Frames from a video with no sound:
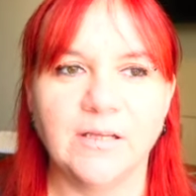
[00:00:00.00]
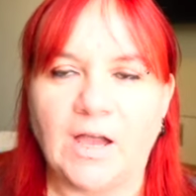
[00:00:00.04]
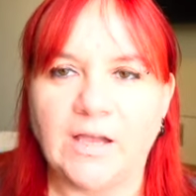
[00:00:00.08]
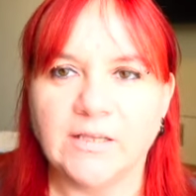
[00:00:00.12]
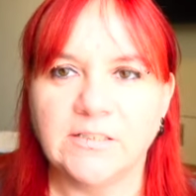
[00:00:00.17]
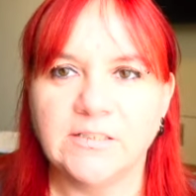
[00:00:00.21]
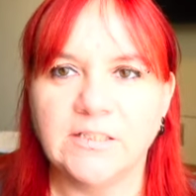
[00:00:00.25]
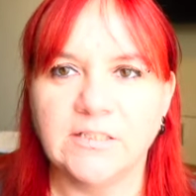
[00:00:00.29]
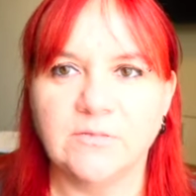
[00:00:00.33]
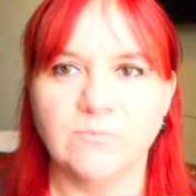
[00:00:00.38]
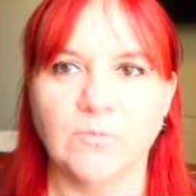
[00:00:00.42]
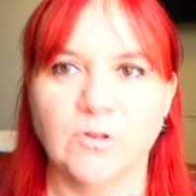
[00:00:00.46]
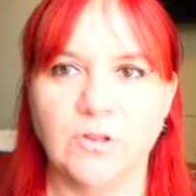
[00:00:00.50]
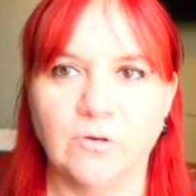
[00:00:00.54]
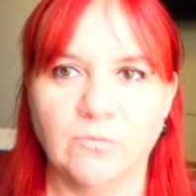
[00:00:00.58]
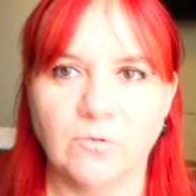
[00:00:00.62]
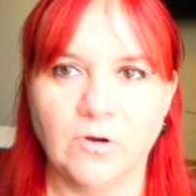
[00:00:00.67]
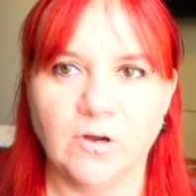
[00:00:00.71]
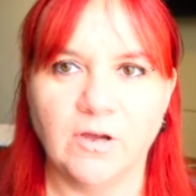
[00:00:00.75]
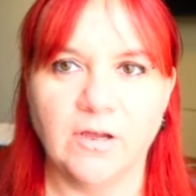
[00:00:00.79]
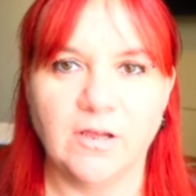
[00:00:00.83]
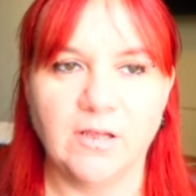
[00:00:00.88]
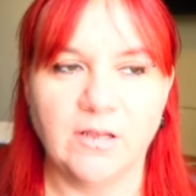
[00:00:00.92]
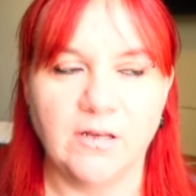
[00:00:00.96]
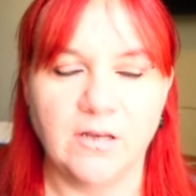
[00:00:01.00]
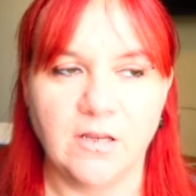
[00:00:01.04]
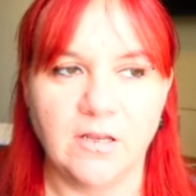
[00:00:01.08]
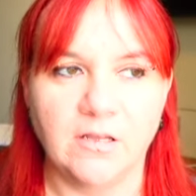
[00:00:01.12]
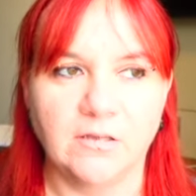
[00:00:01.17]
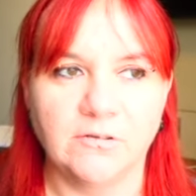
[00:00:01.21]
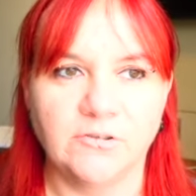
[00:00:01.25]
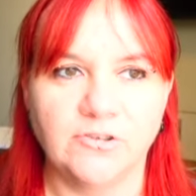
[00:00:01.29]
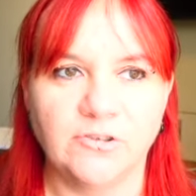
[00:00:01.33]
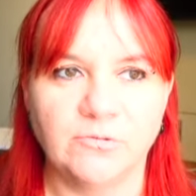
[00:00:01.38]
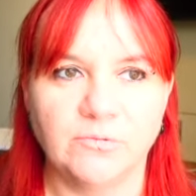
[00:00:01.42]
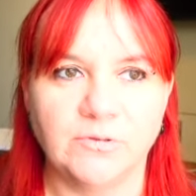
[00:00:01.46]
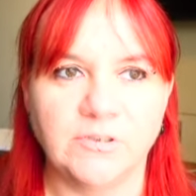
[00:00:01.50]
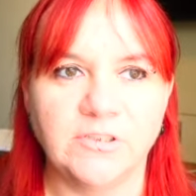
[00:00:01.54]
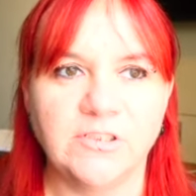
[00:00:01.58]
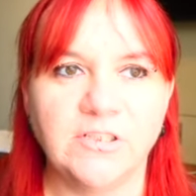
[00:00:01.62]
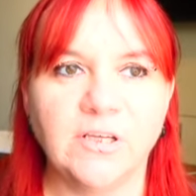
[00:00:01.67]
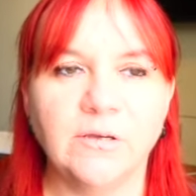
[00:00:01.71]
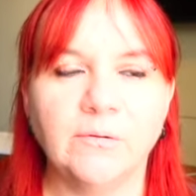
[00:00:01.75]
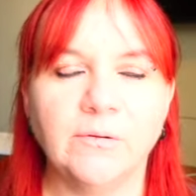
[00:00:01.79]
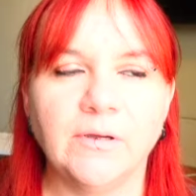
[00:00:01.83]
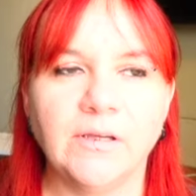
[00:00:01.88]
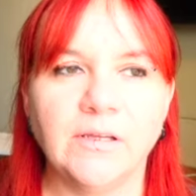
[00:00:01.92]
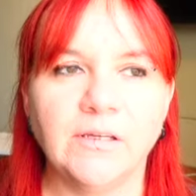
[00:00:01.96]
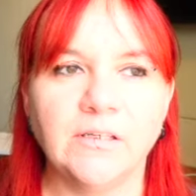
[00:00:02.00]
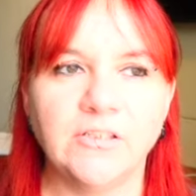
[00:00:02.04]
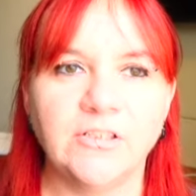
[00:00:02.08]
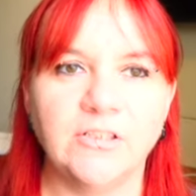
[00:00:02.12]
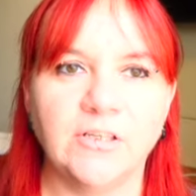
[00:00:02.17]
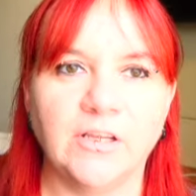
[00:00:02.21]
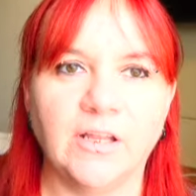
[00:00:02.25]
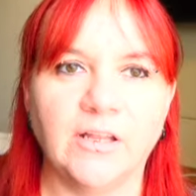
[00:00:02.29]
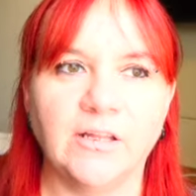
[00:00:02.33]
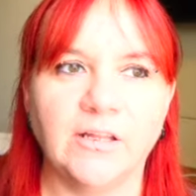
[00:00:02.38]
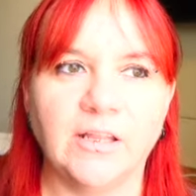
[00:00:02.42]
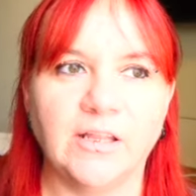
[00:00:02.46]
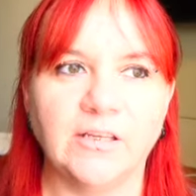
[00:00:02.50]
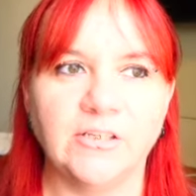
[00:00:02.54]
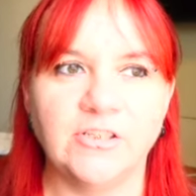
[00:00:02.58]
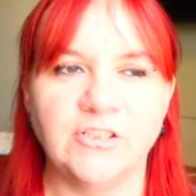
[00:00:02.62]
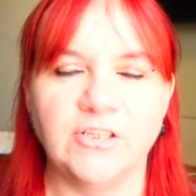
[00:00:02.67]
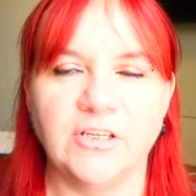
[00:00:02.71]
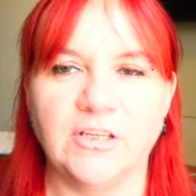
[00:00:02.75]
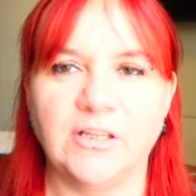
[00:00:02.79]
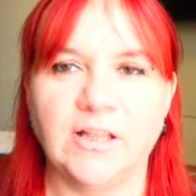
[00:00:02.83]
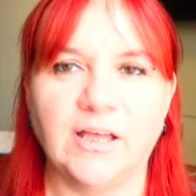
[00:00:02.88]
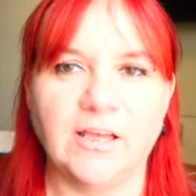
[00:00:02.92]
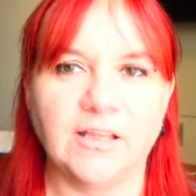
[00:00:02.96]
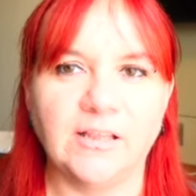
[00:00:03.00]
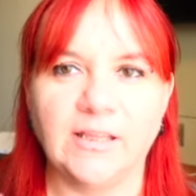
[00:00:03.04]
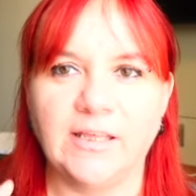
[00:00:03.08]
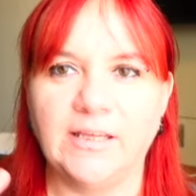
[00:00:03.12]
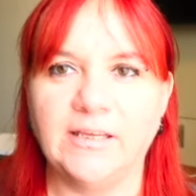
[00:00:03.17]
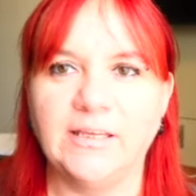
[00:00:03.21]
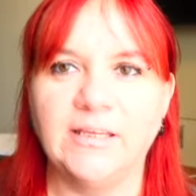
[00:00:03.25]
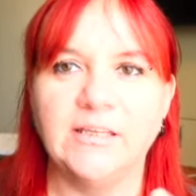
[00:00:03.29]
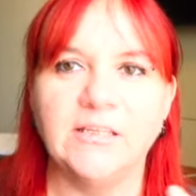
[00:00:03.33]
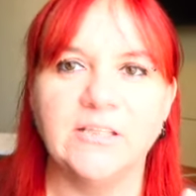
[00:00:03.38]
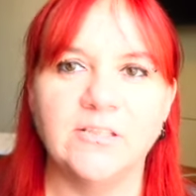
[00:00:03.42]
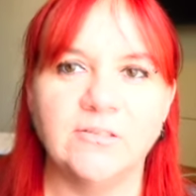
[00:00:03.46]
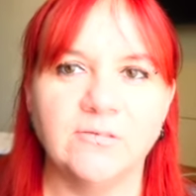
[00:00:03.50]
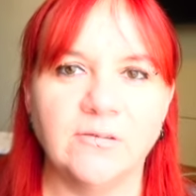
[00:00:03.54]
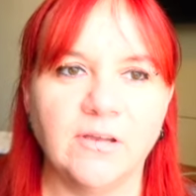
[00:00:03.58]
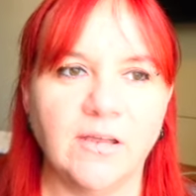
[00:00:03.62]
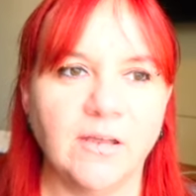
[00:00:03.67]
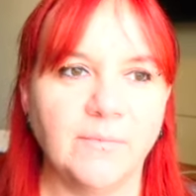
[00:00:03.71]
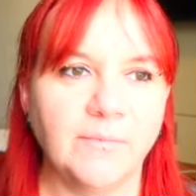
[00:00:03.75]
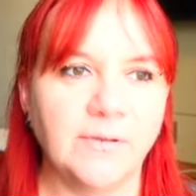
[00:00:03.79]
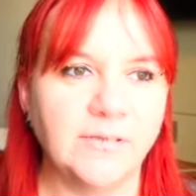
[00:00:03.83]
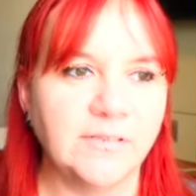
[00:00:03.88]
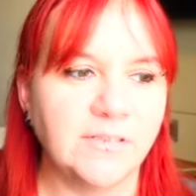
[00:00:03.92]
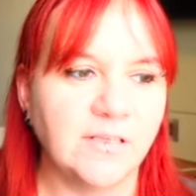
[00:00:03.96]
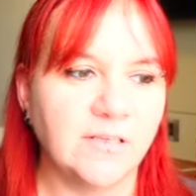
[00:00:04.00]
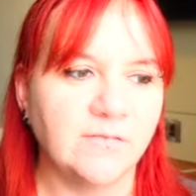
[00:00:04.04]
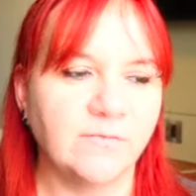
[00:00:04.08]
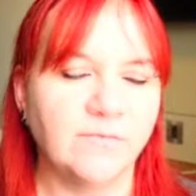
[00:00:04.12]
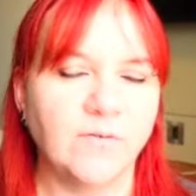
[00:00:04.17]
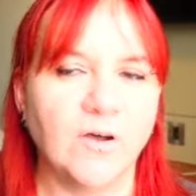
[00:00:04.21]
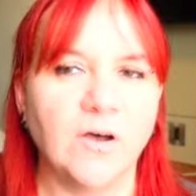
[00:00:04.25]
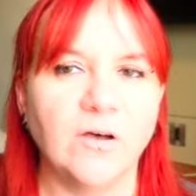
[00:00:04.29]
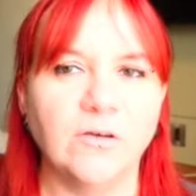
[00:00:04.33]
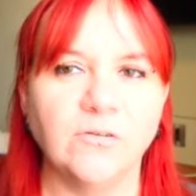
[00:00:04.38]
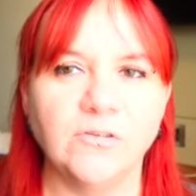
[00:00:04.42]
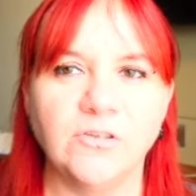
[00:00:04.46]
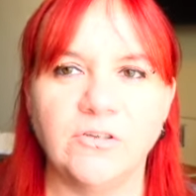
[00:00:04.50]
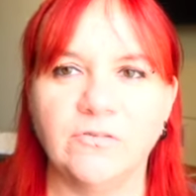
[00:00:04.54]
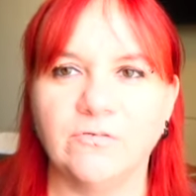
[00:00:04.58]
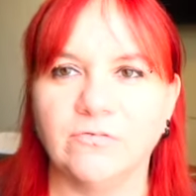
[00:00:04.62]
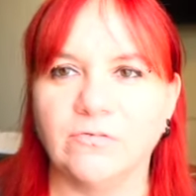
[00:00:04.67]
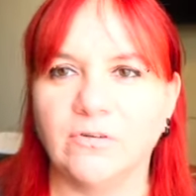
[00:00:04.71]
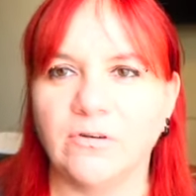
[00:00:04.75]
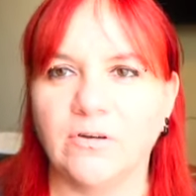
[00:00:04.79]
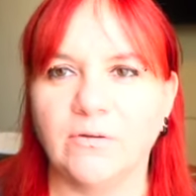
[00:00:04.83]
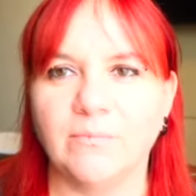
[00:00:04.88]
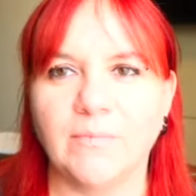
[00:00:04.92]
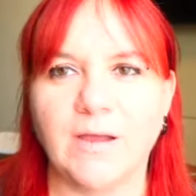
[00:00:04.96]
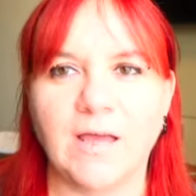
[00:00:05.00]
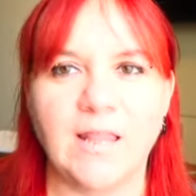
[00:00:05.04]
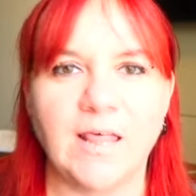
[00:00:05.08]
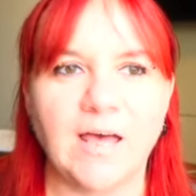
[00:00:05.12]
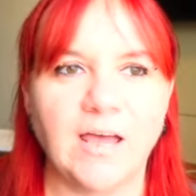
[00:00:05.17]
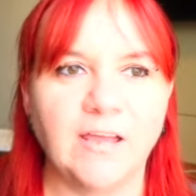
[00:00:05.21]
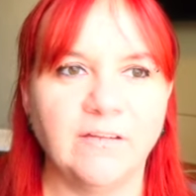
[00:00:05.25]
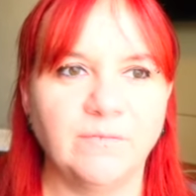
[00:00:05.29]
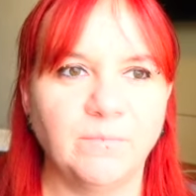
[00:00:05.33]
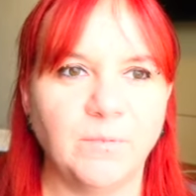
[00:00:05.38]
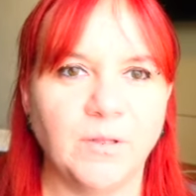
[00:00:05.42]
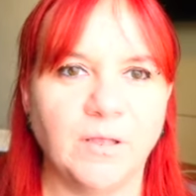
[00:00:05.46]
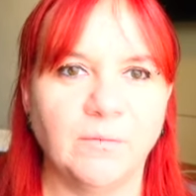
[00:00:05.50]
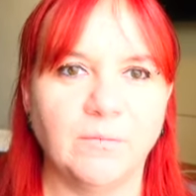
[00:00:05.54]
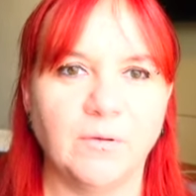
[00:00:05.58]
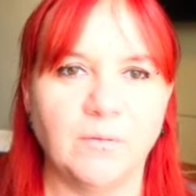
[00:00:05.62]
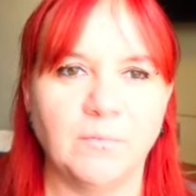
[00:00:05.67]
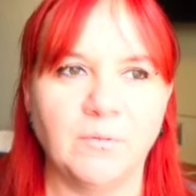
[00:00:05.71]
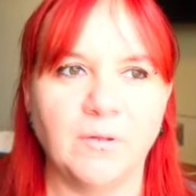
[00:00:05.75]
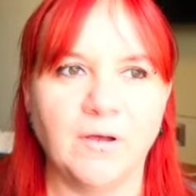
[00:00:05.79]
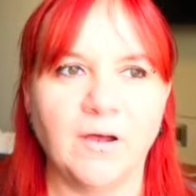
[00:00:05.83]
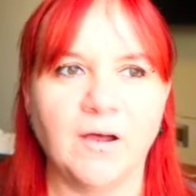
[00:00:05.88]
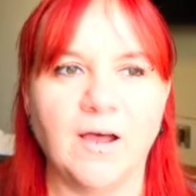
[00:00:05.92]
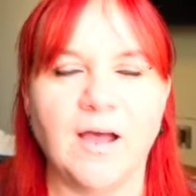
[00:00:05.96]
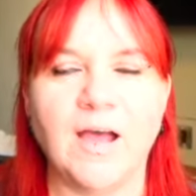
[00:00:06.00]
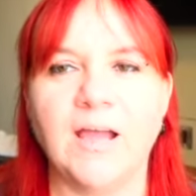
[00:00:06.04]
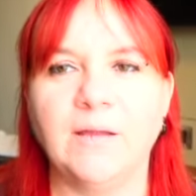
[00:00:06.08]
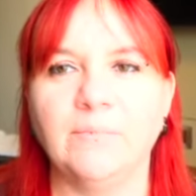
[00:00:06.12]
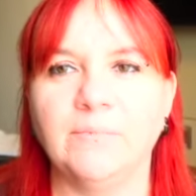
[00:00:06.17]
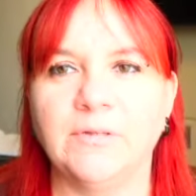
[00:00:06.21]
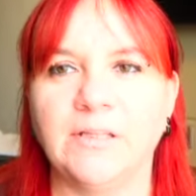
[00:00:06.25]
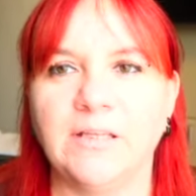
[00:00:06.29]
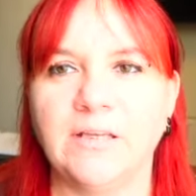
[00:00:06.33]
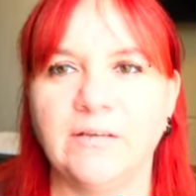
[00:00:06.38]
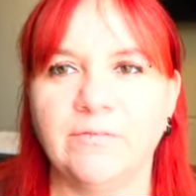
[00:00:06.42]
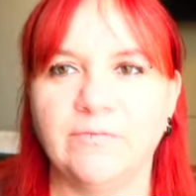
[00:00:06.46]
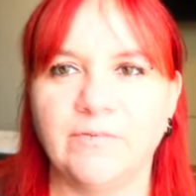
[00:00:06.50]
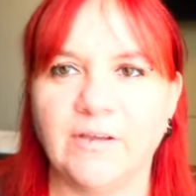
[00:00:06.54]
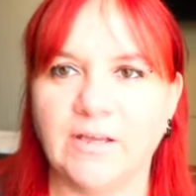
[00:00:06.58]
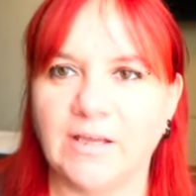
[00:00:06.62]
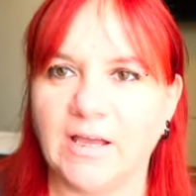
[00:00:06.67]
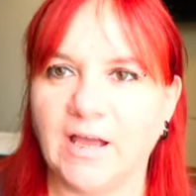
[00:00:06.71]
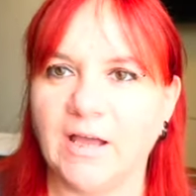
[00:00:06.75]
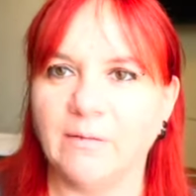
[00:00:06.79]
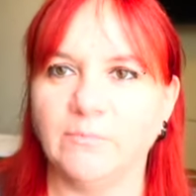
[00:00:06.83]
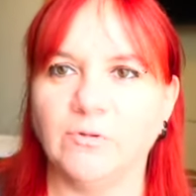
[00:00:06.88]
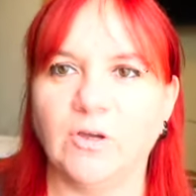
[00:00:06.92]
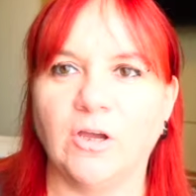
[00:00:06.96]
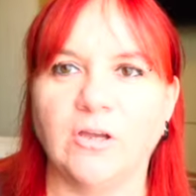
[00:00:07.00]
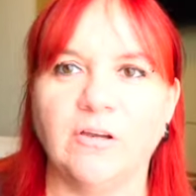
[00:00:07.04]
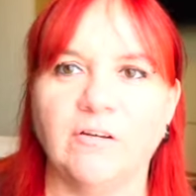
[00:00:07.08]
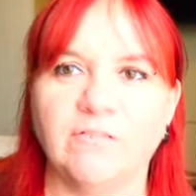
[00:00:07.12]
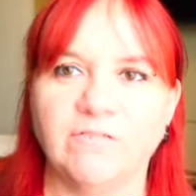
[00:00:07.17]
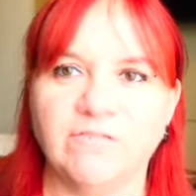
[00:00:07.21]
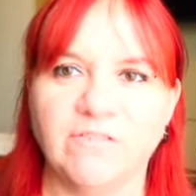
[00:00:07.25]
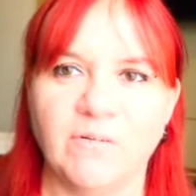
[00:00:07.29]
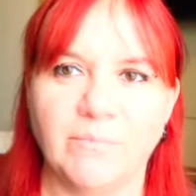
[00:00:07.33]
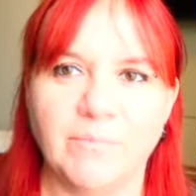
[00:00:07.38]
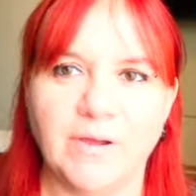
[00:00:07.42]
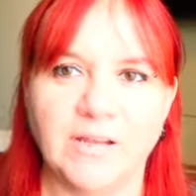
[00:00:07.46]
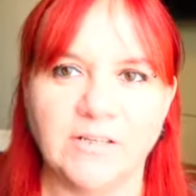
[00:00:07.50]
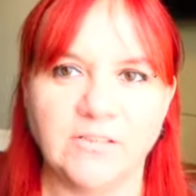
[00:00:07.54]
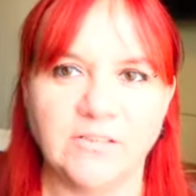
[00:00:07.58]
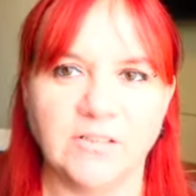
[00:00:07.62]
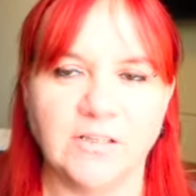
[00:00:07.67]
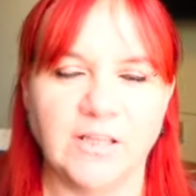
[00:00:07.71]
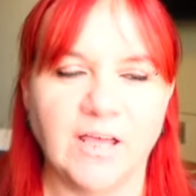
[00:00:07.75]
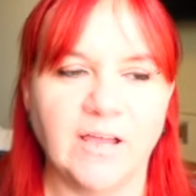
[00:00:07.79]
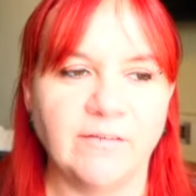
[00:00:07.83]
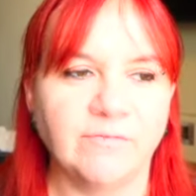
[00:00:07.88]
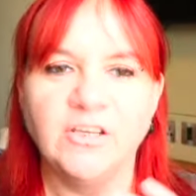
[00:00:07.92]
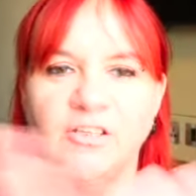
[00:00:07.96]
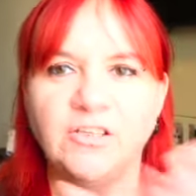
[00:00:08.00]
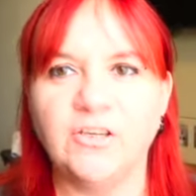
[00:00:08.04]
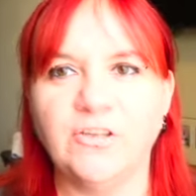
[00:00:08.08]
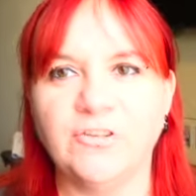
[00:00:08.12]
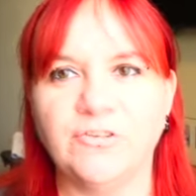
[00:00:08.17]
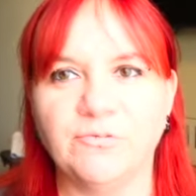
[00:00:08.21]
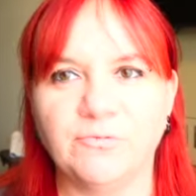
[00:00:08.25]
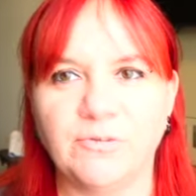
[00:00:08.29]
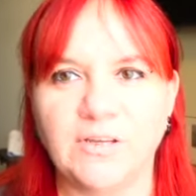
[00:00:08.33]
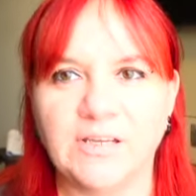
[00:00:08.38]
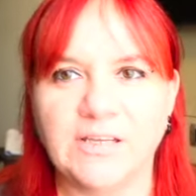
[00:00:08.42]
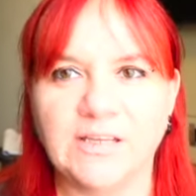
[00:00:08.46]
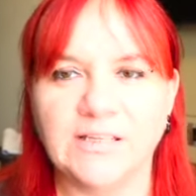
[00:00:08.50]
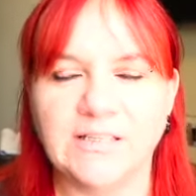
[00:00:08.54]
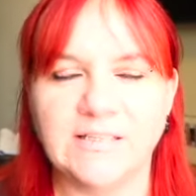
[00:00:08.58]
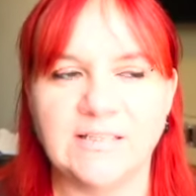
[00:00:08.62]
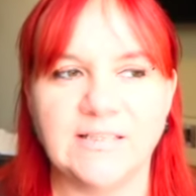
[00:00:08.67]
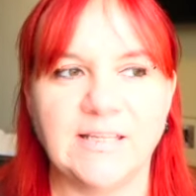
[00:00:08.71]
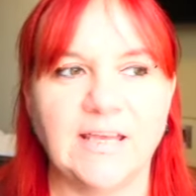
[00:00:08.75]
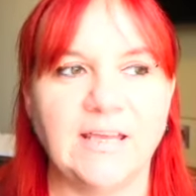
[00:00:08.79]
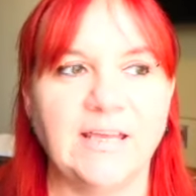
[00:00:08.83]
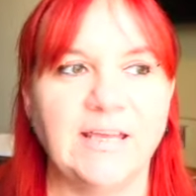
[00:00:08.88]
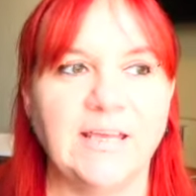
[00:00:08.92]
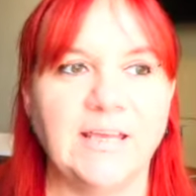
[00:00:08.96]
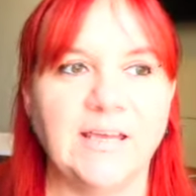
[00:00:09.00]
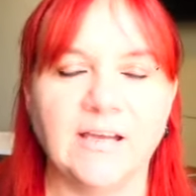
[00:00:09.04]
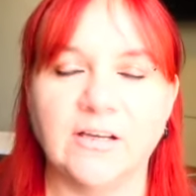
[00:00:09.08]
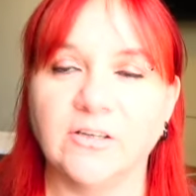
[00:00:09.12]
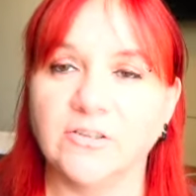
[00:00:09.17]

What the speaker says: Asked his mother what she was doing, and then she like laid into him, it's his fault, you've ruined my life, blah blah blah, I'm leaving, I'm going off for a better life, you three can stay here.